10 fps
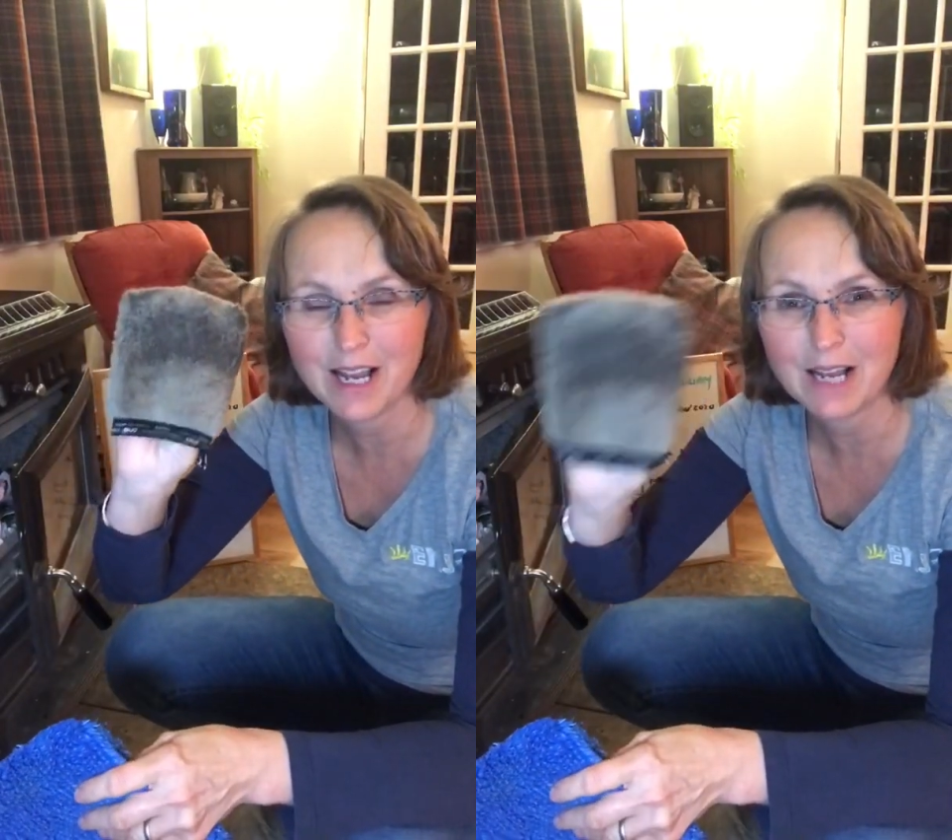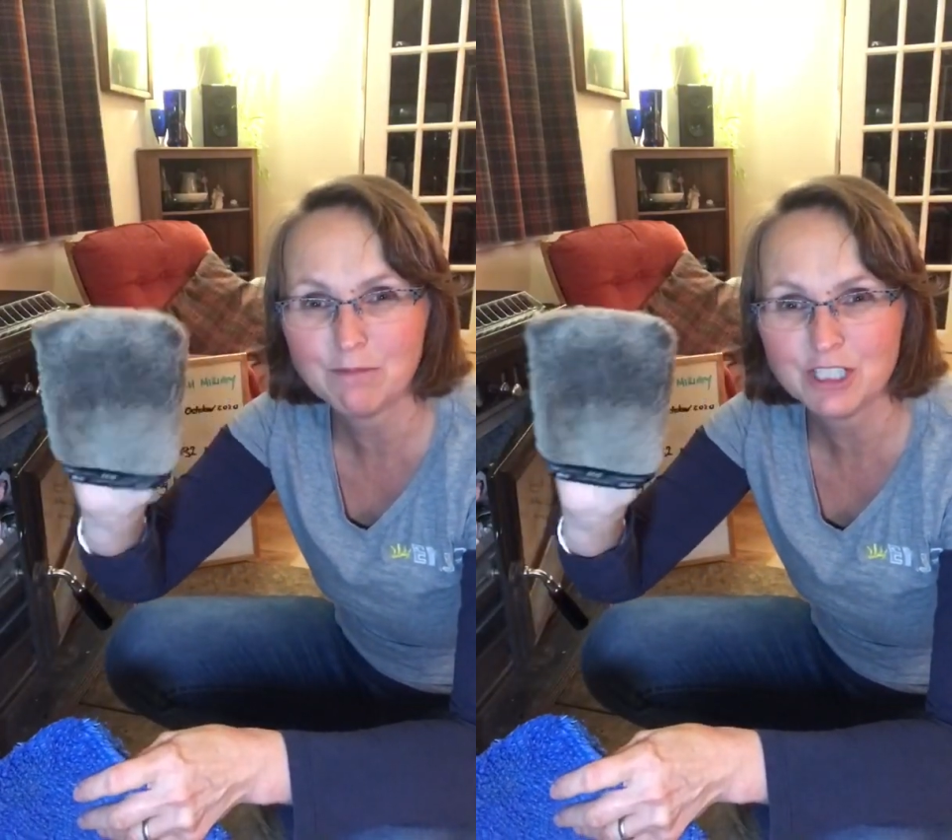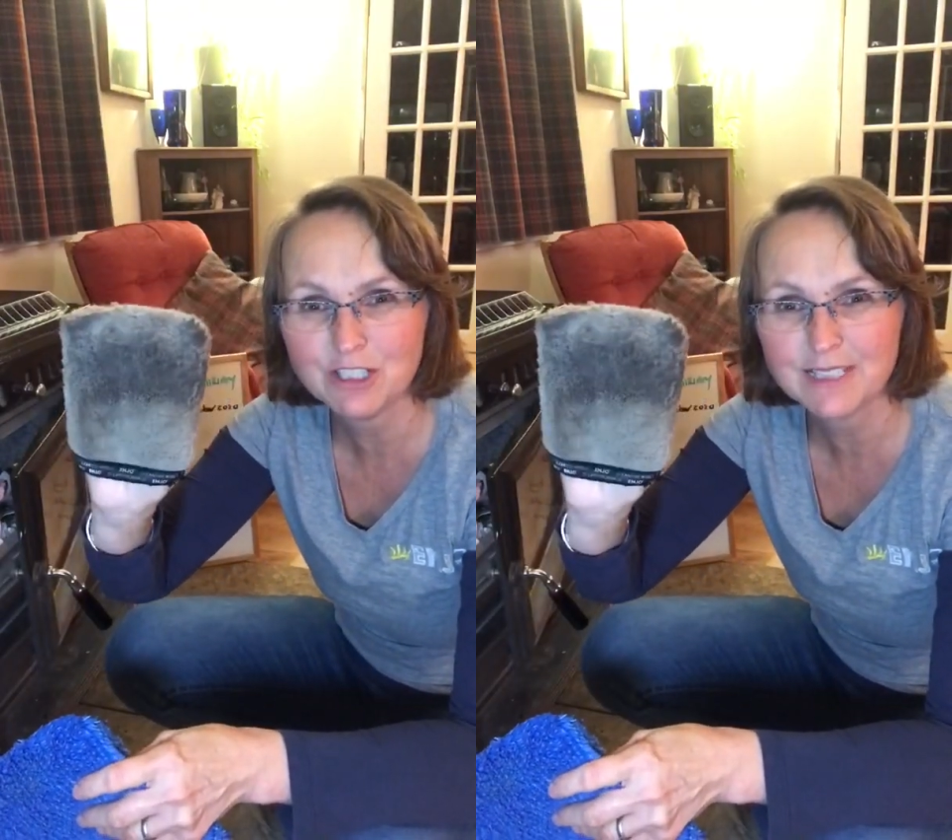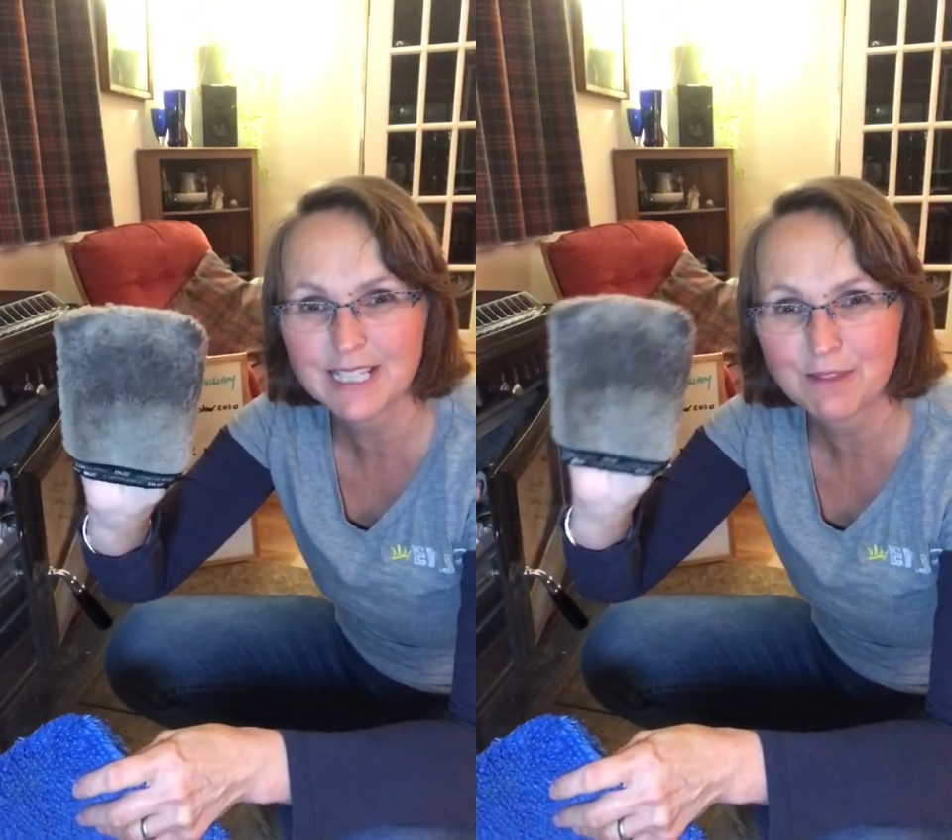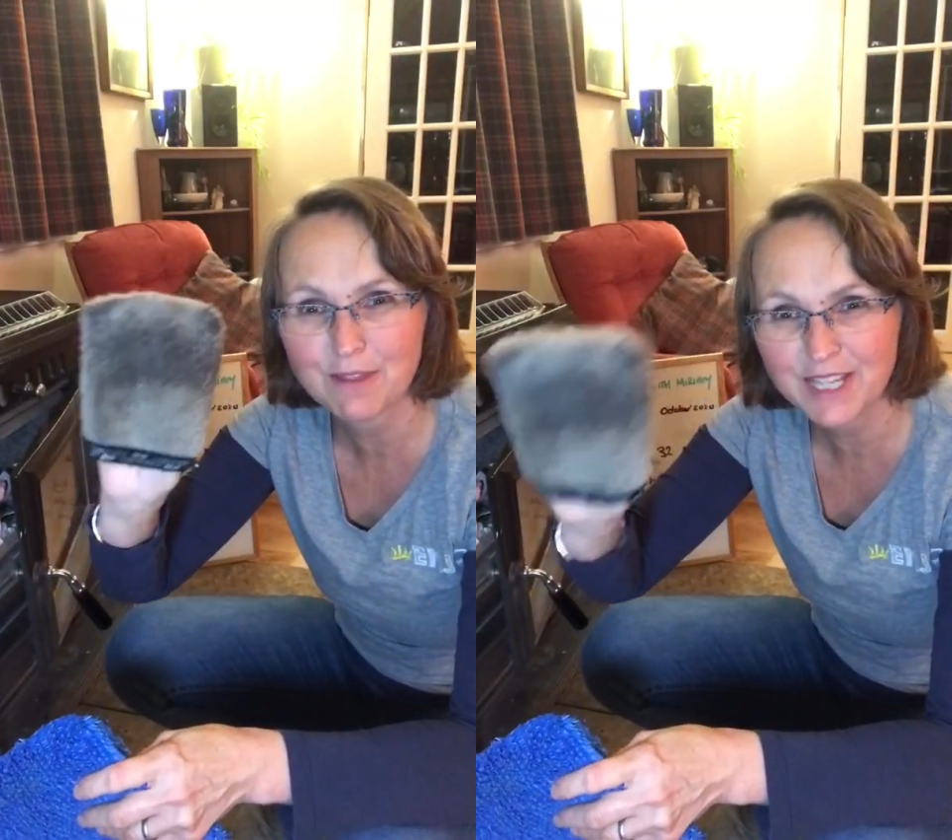But I
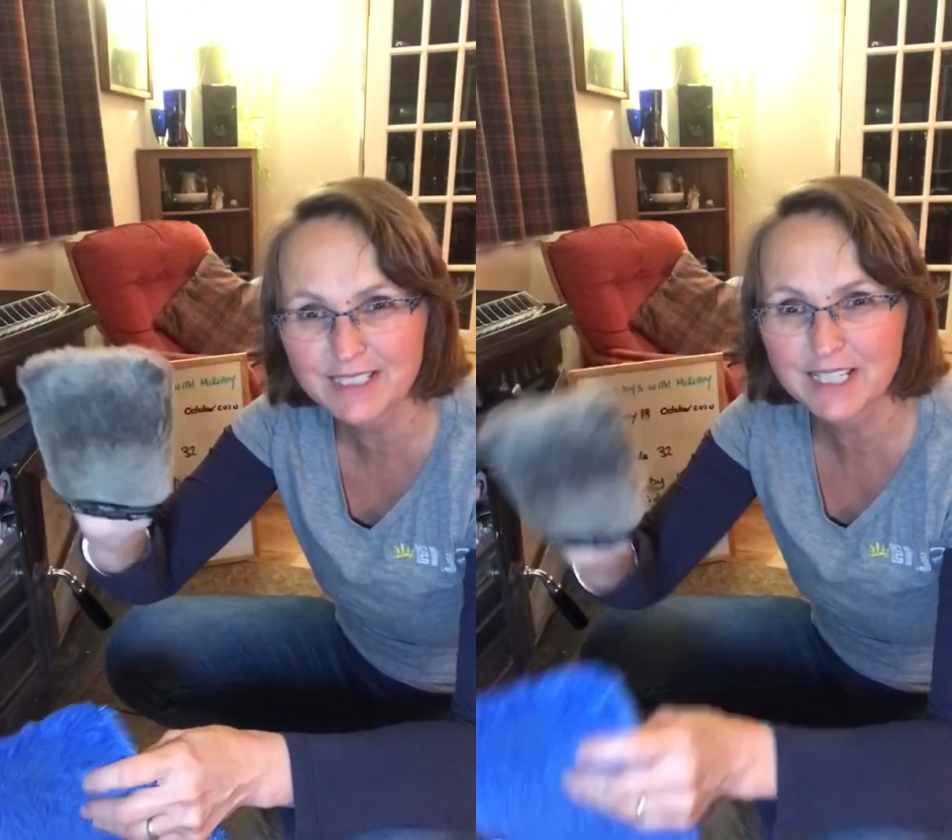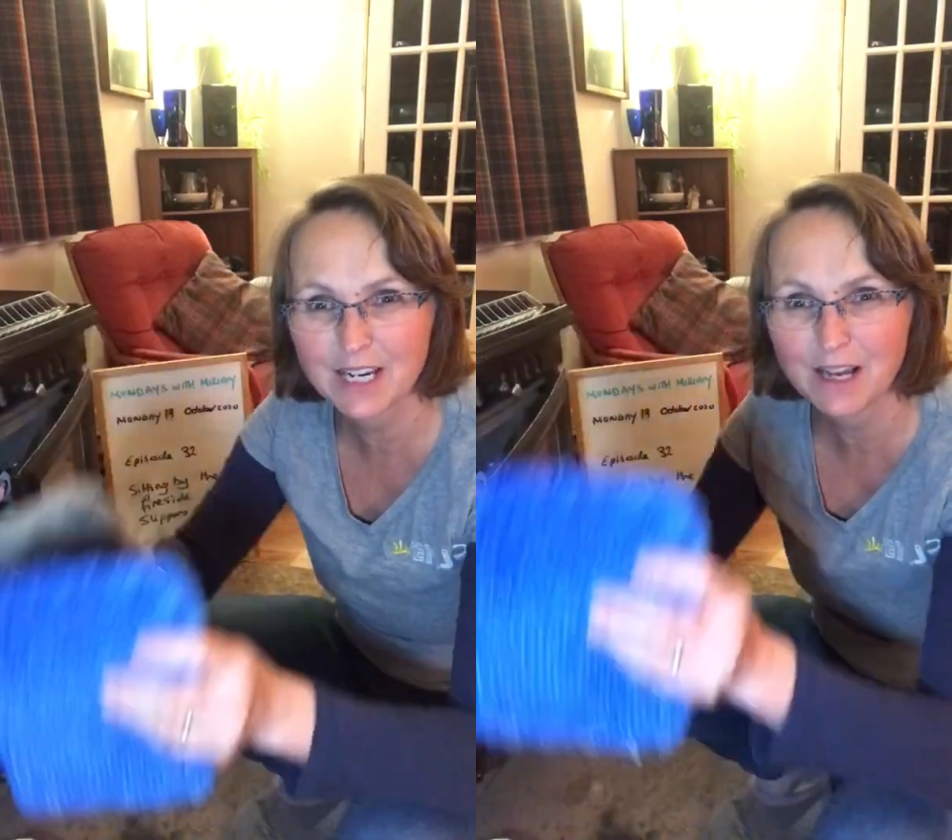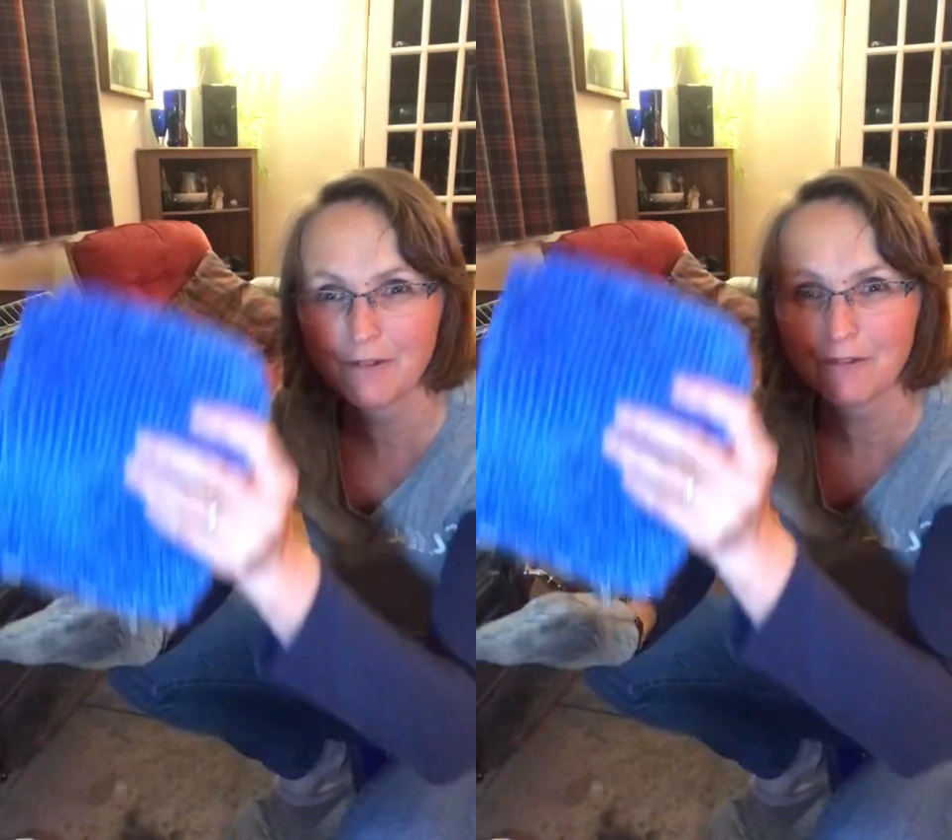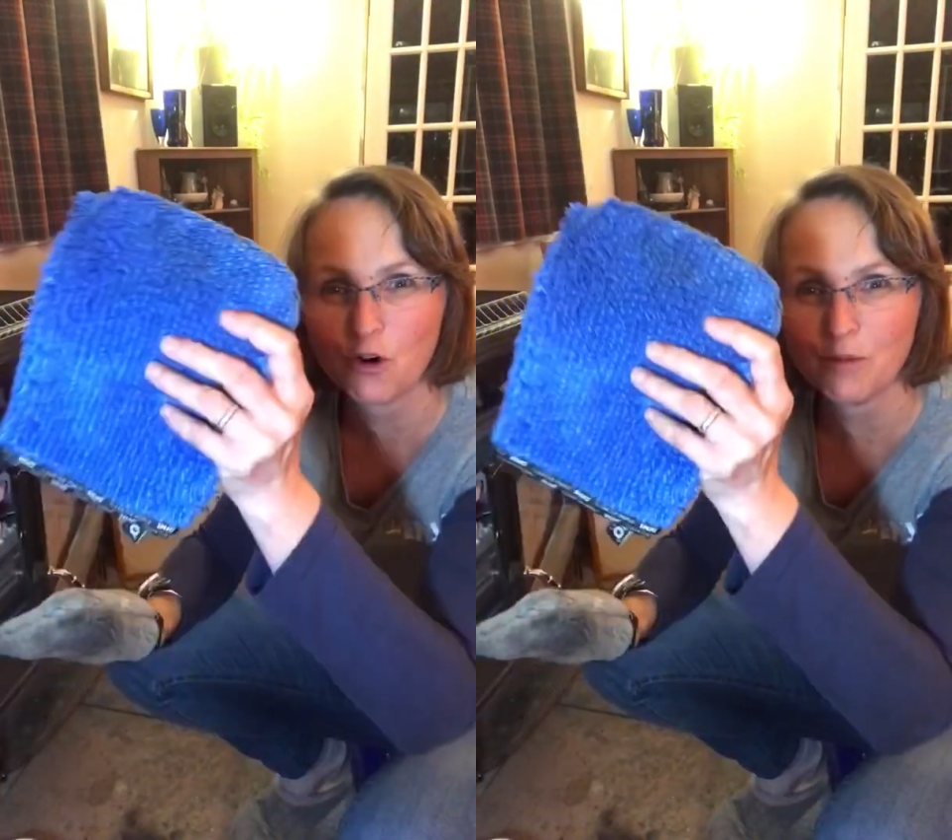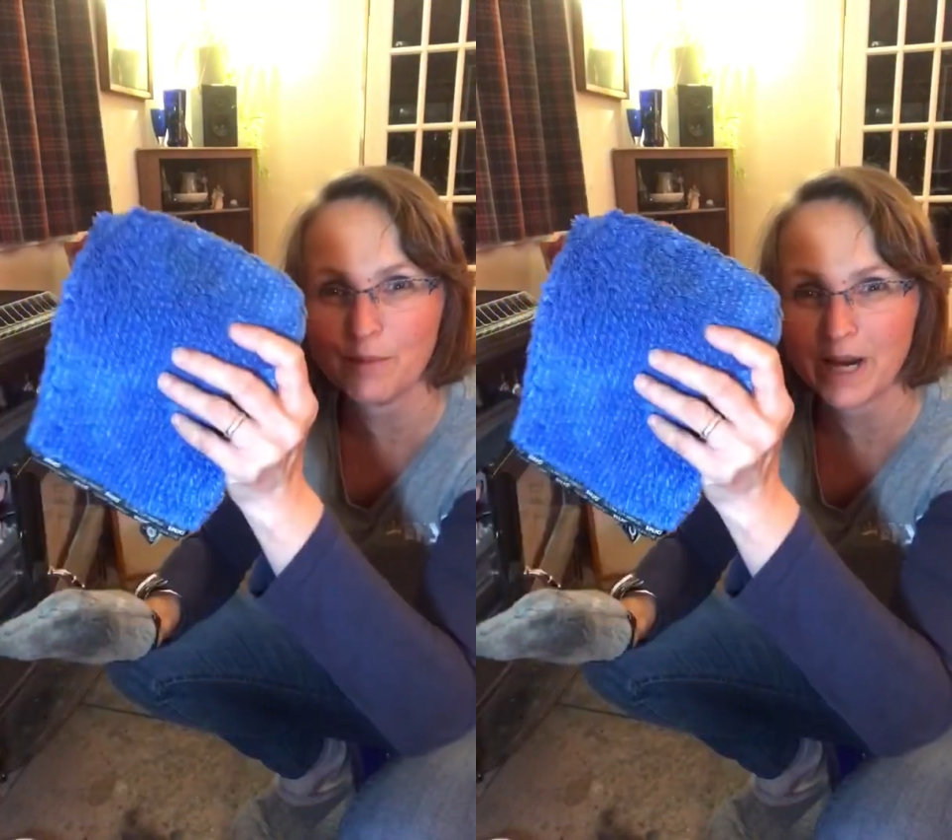have things which are
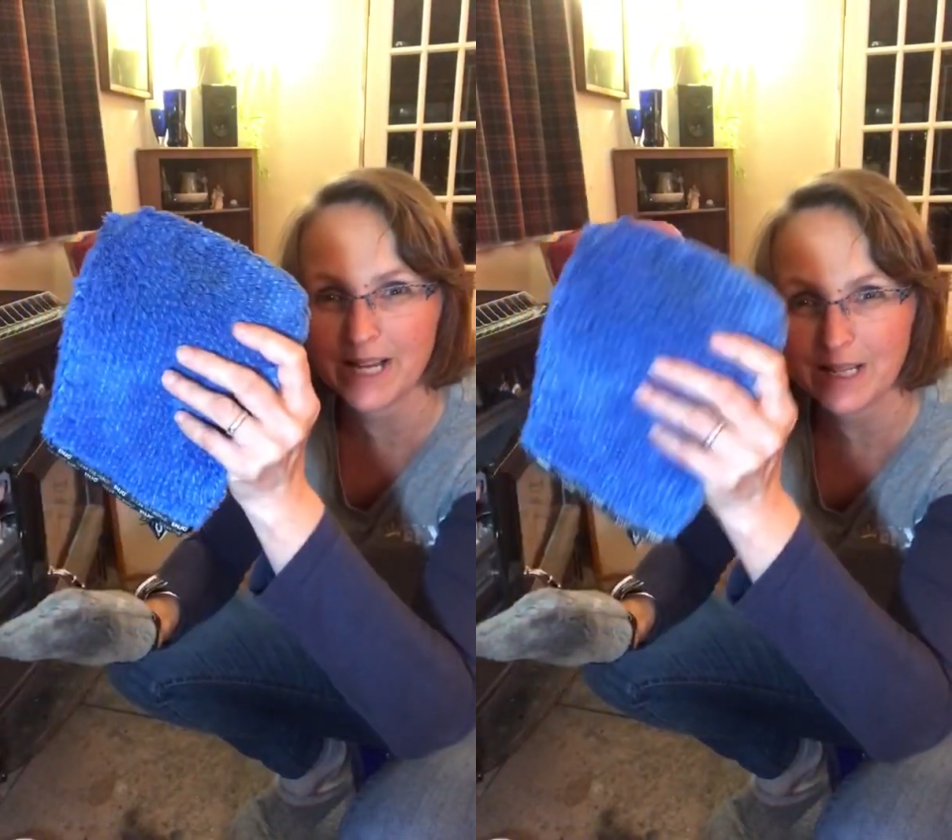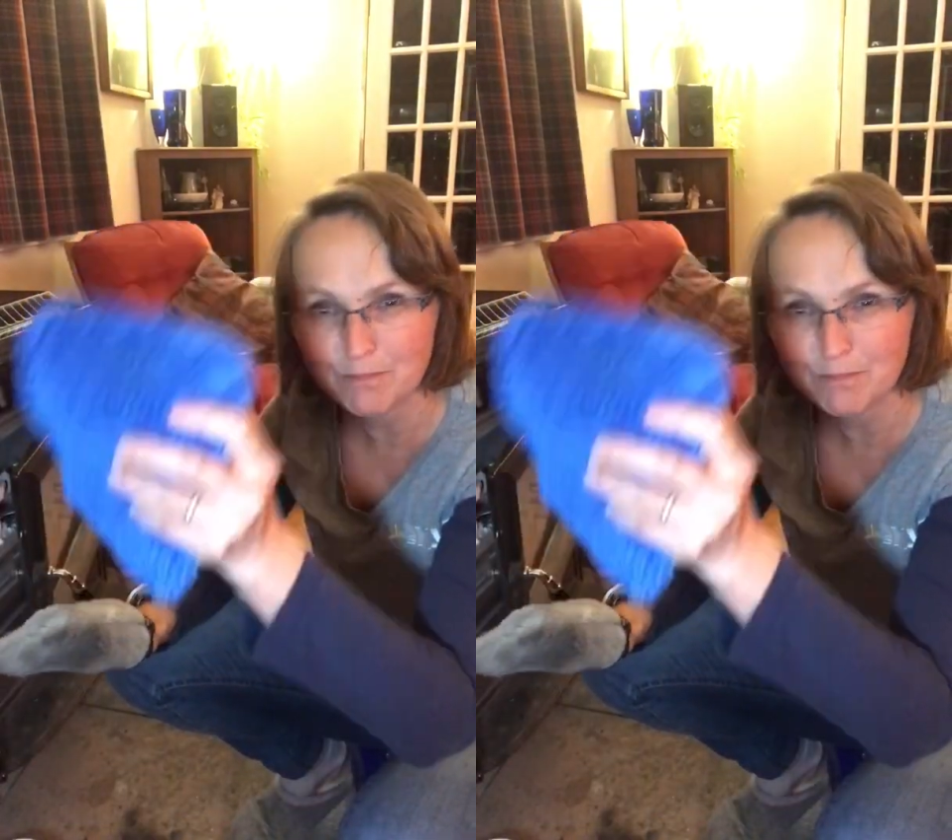just that little